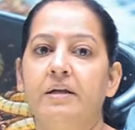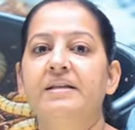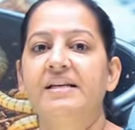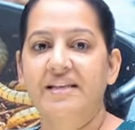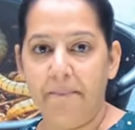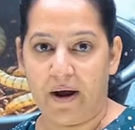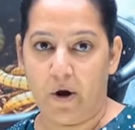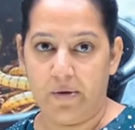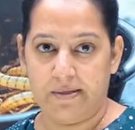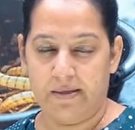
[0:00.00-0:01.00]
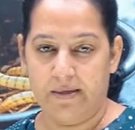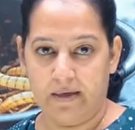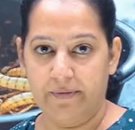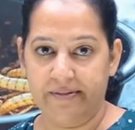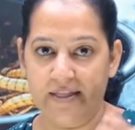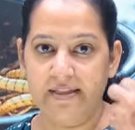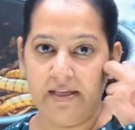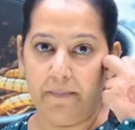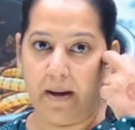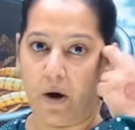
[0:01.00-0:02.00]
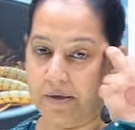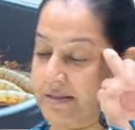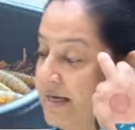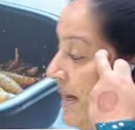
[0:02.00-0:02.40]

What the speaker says: These are maggots. Can you see? These are maggots.